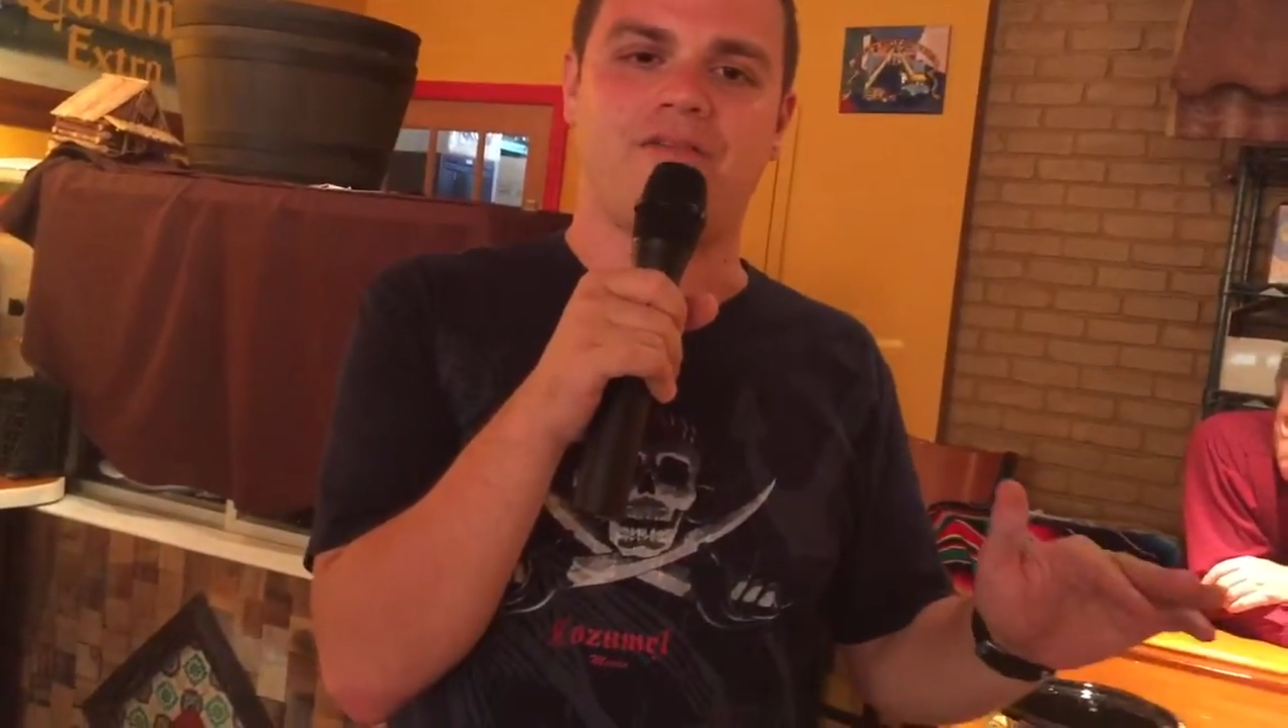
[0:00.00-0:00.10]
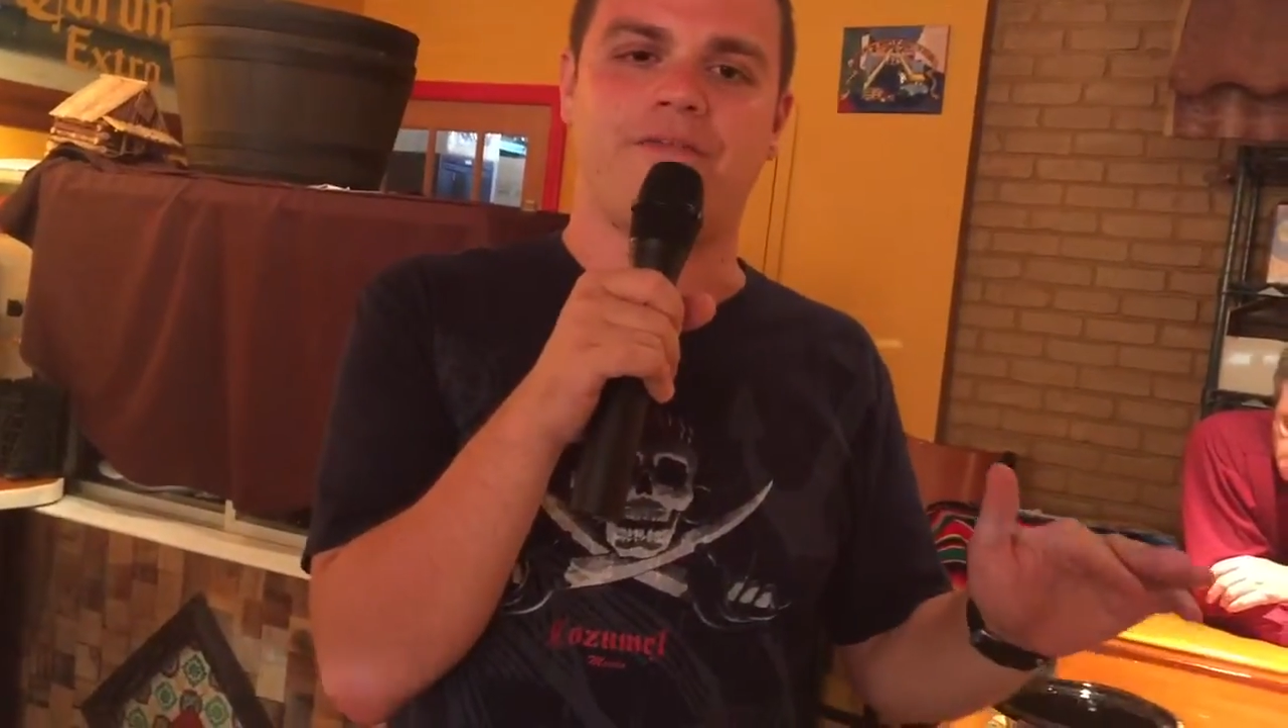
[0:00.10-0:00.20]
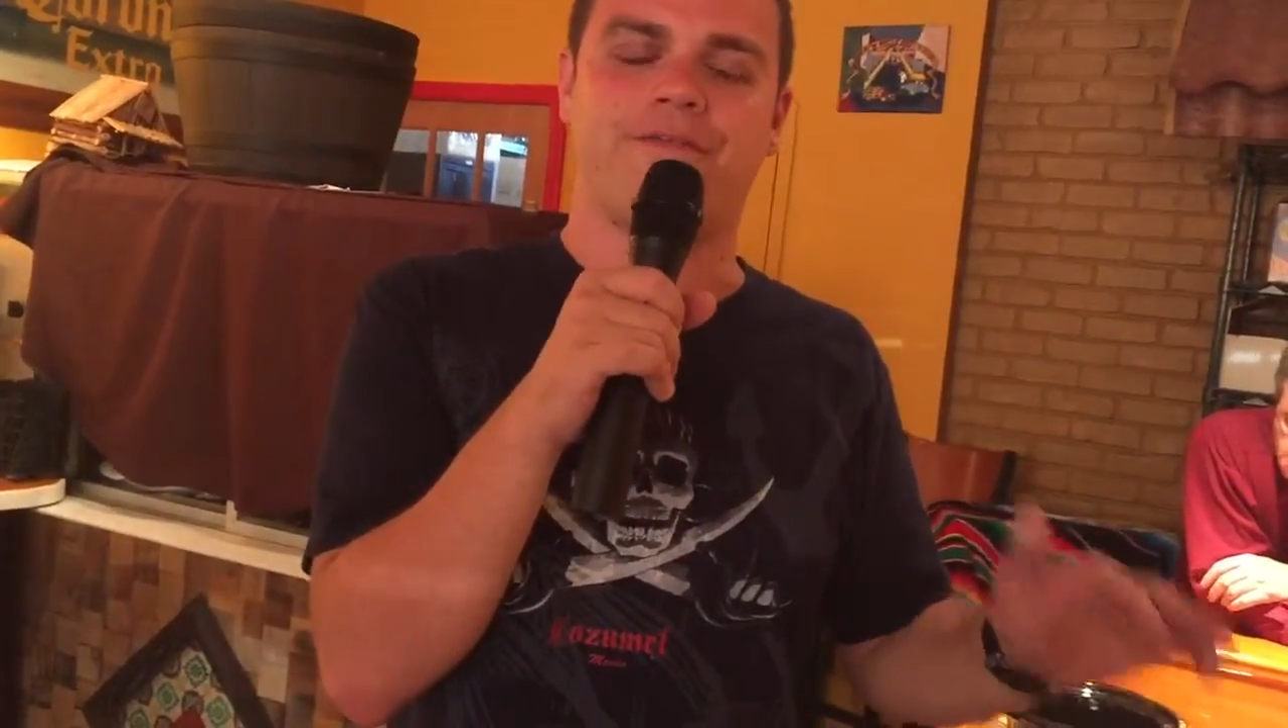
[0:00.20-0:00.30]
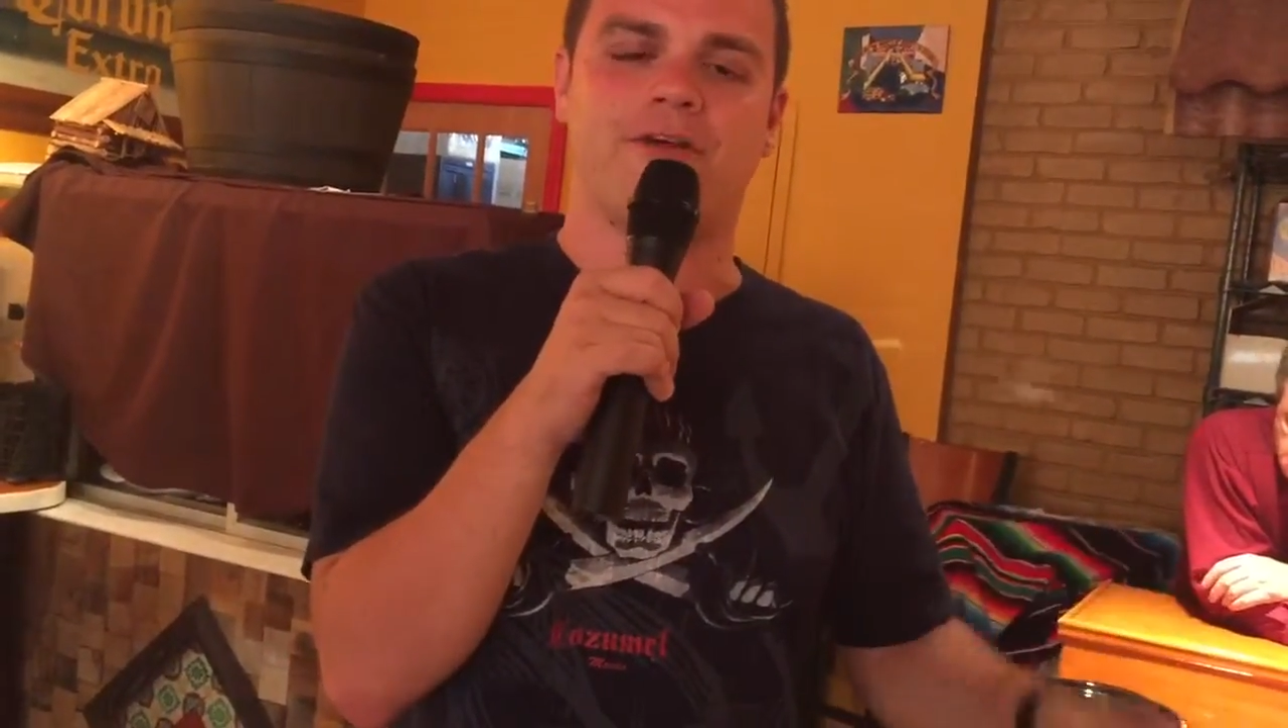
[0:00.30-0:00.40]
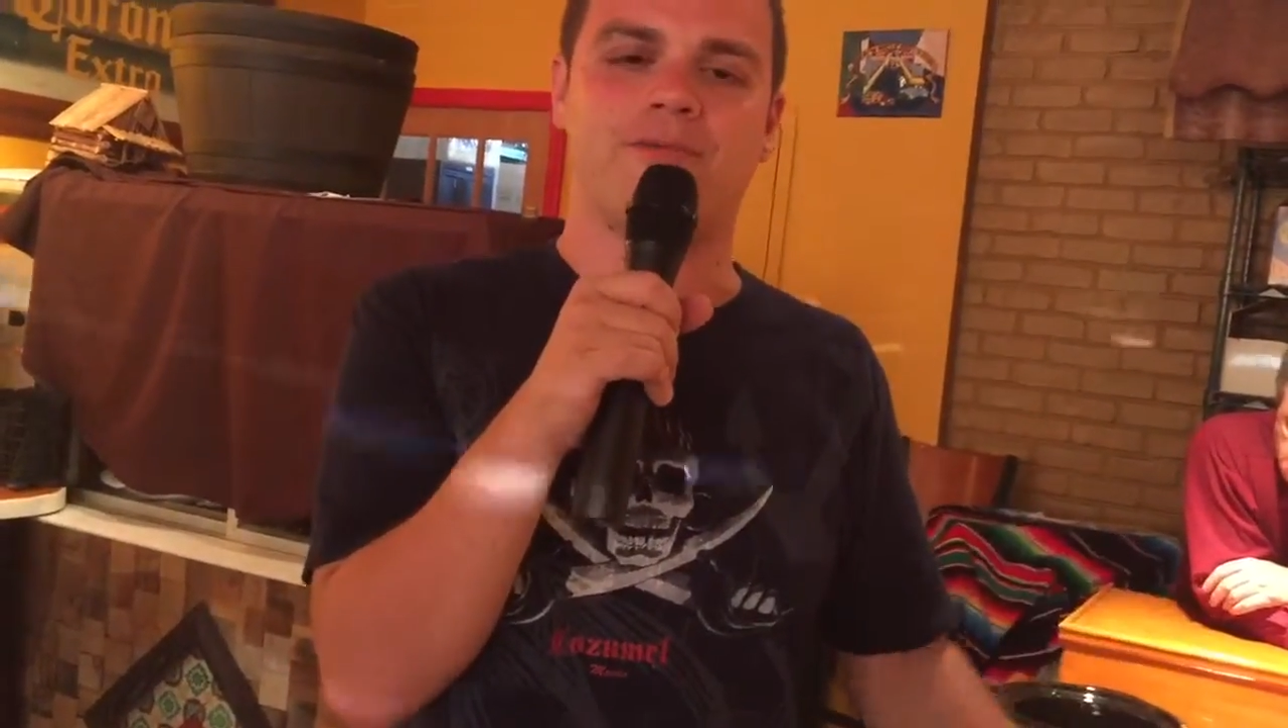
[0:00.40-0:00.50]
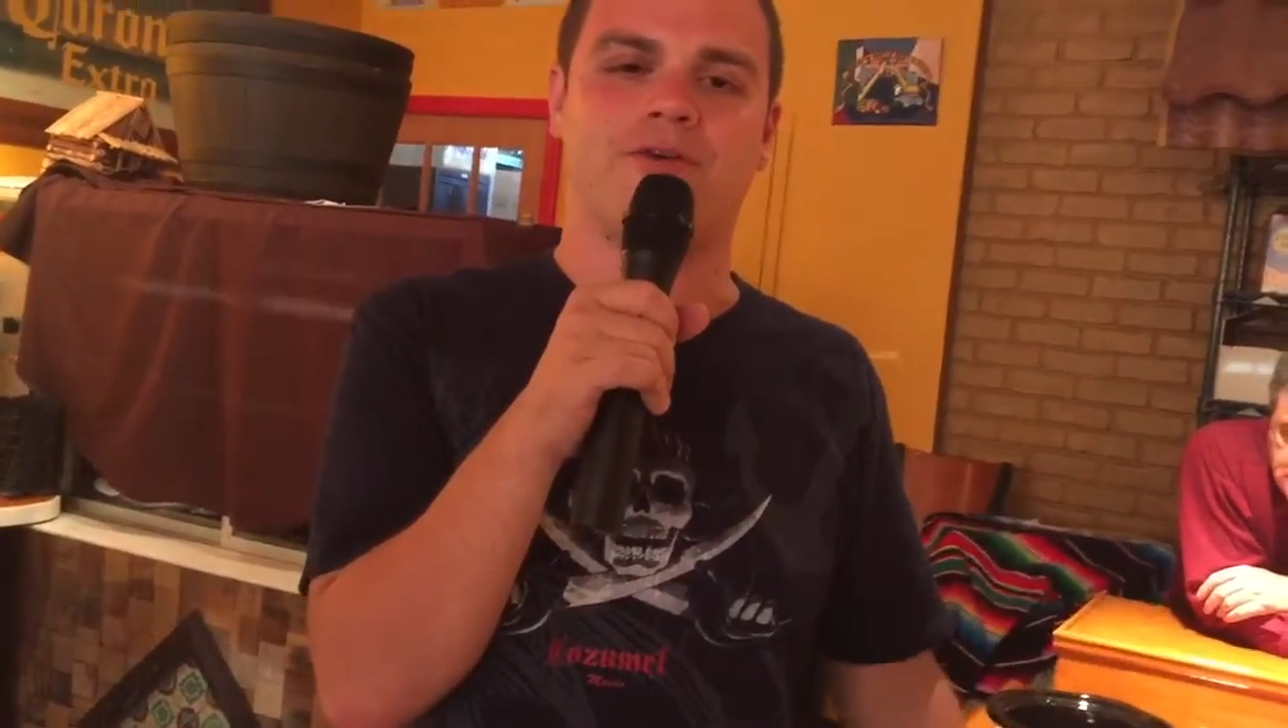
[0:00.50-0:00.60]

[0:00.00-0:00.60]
a firm